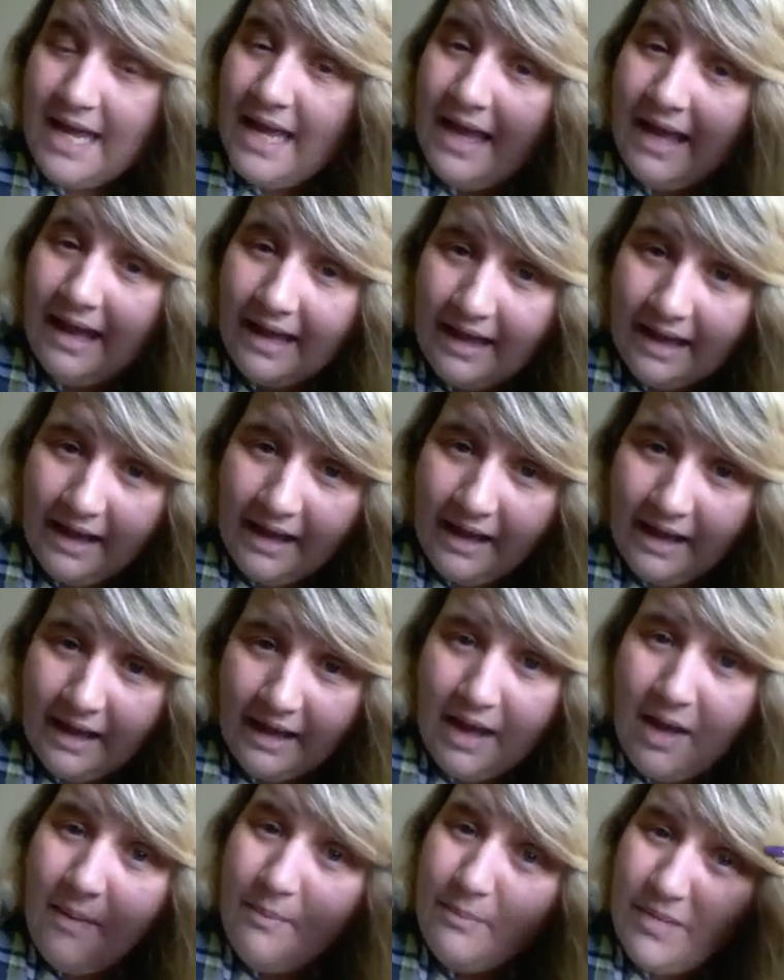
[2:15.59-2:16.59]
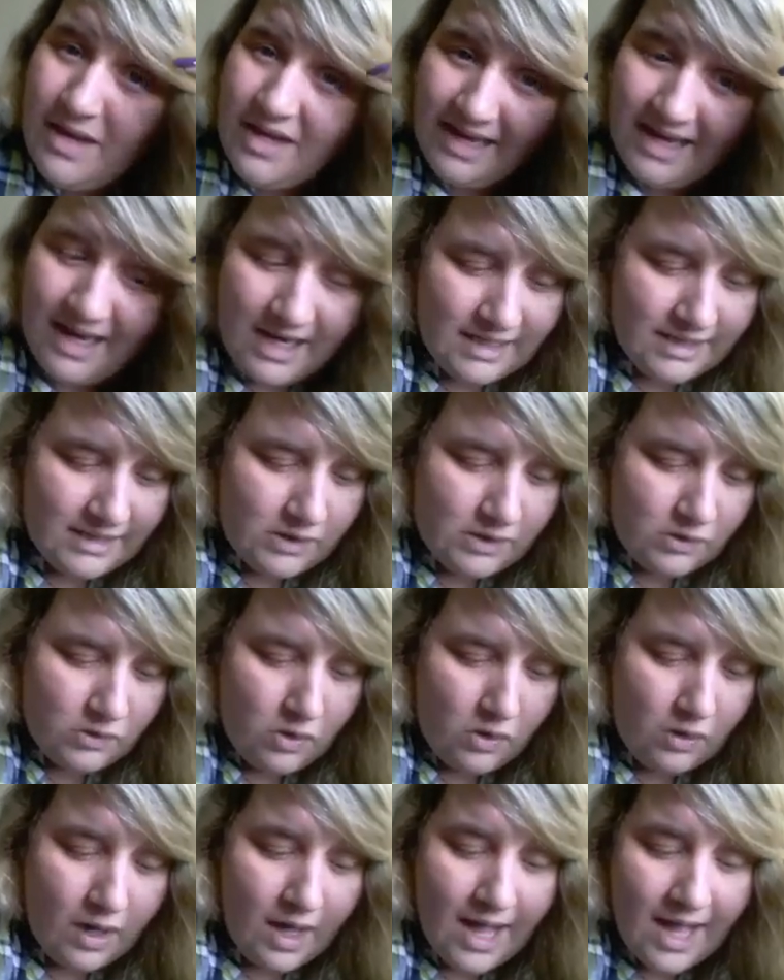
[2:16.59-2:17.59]
May they hear this
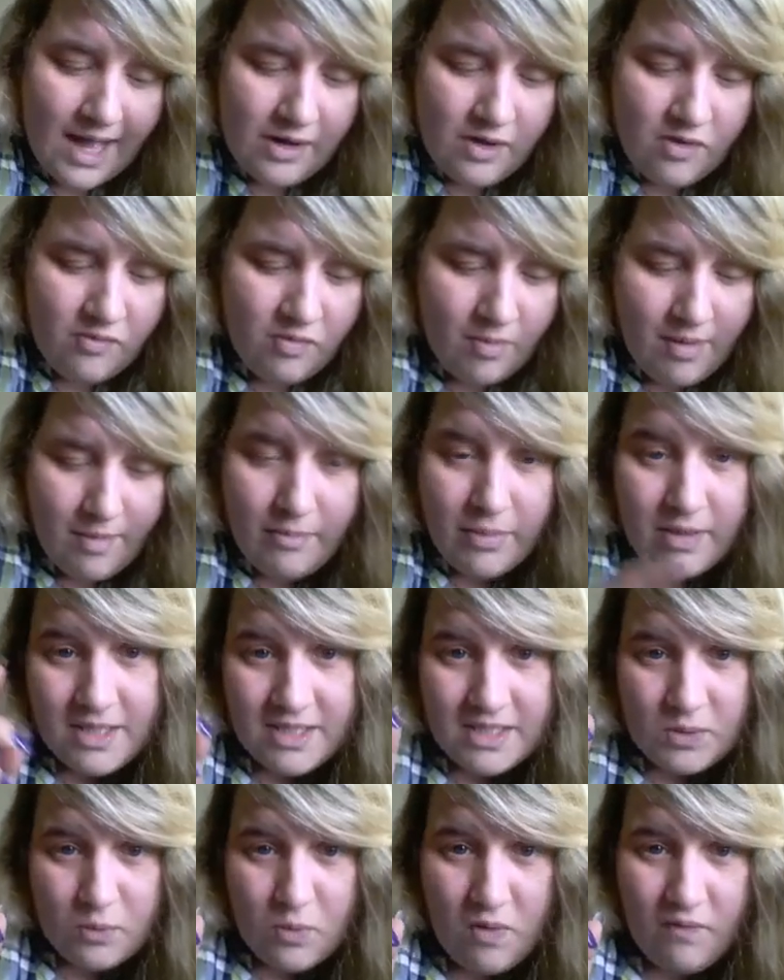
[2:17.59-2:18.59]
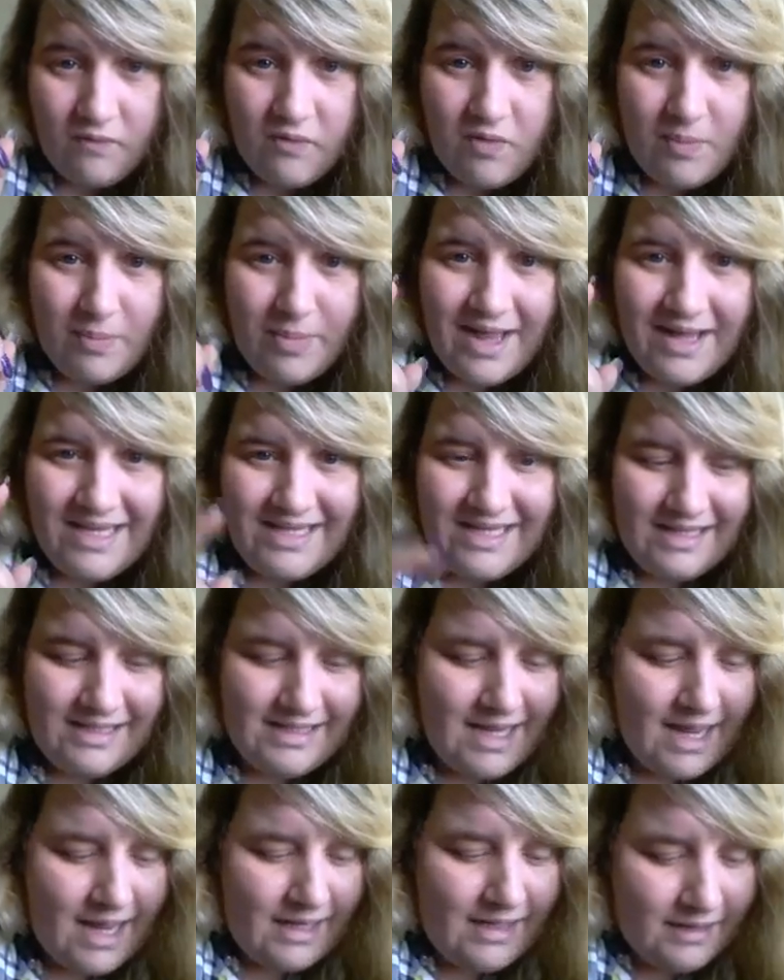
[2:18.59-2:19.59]
song. I don't remember this one from back in the
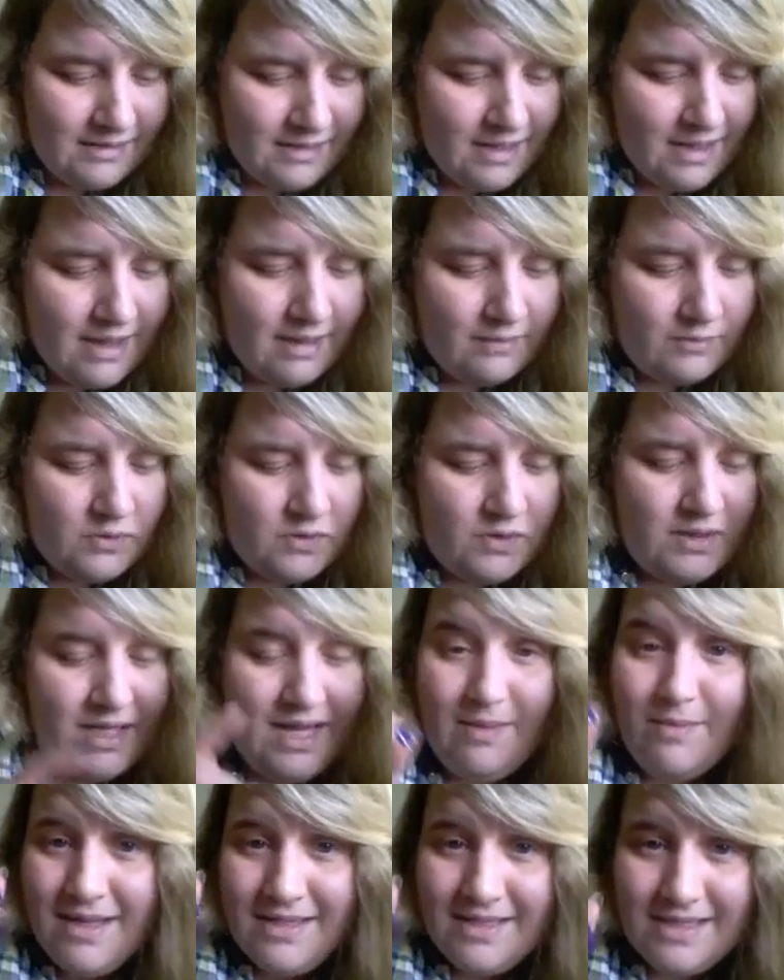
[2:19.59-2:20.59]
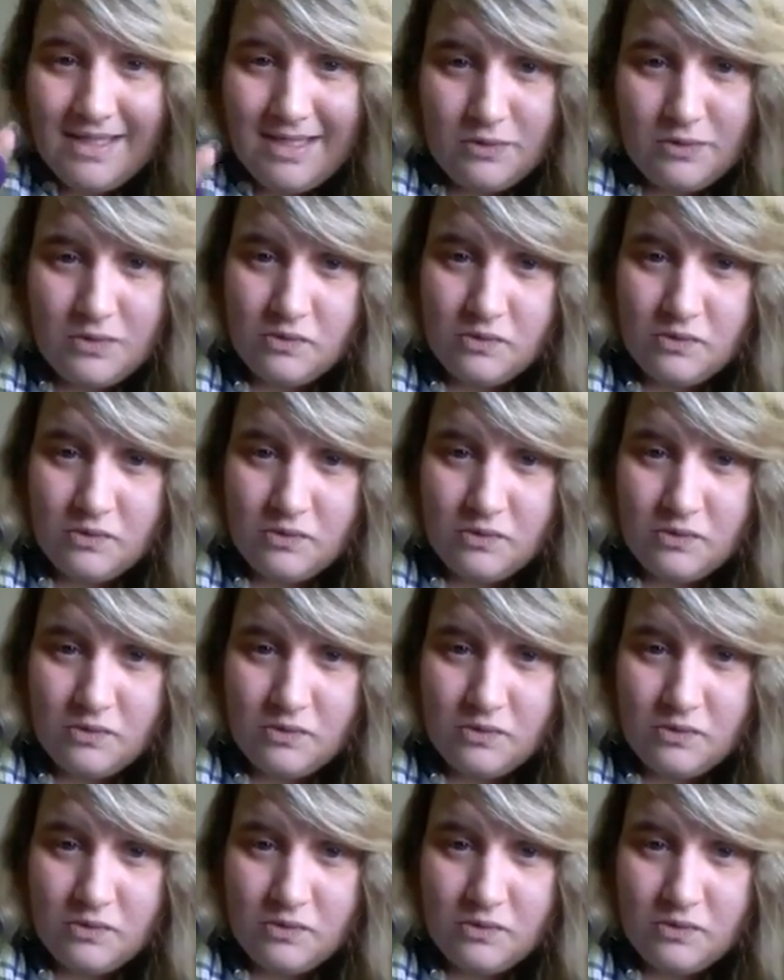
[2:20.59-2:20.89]
day. I didn't think I'm today. It makes sense.